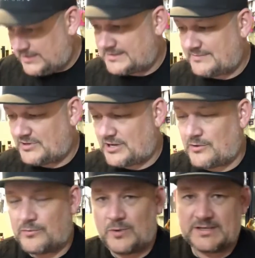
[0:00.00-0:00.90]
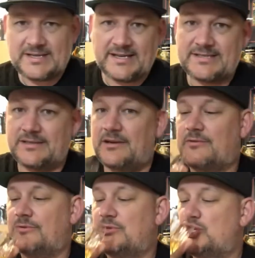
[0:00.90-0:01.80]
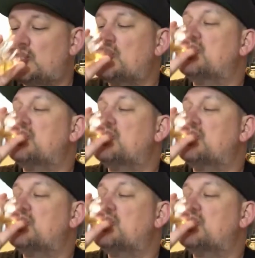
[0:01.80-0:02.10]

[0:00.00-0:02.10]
Let's give it a go. One taste, you know the rules.